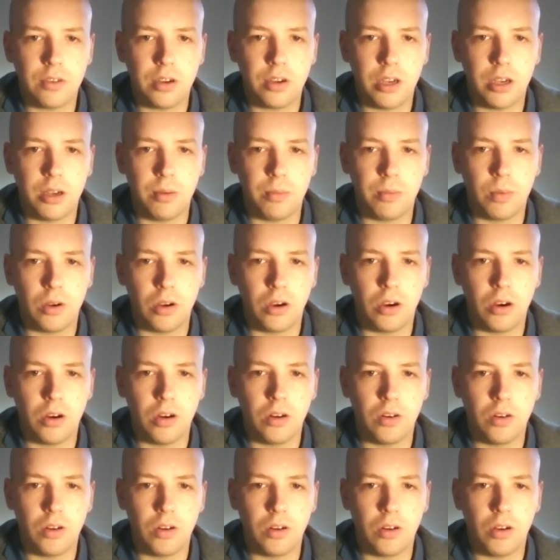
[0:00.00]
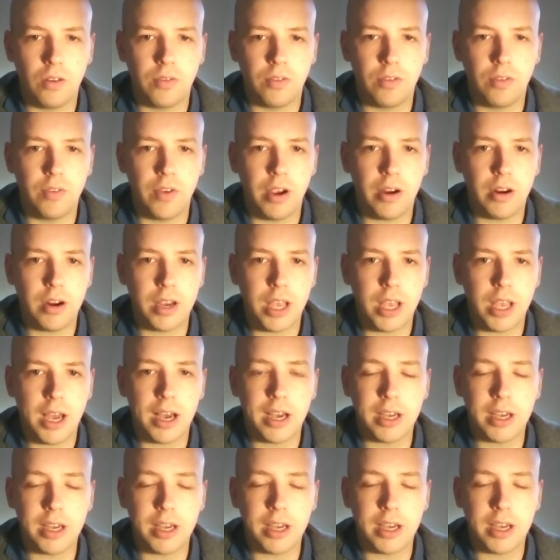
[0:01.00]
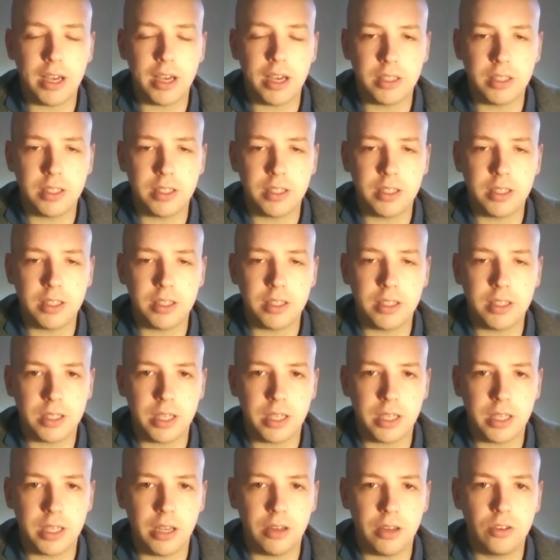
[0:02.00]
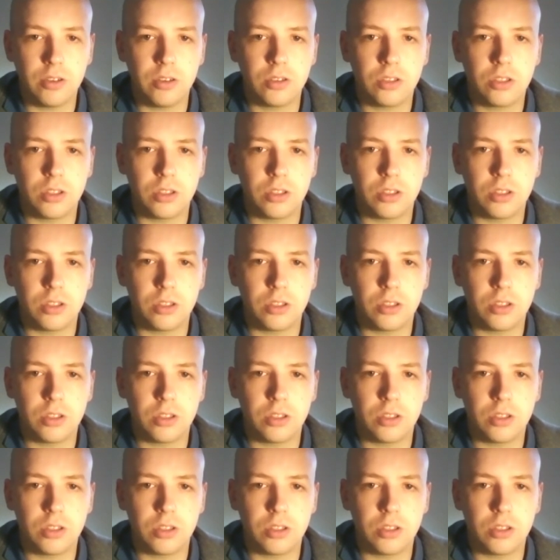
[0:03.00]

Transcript: are of a very high standard.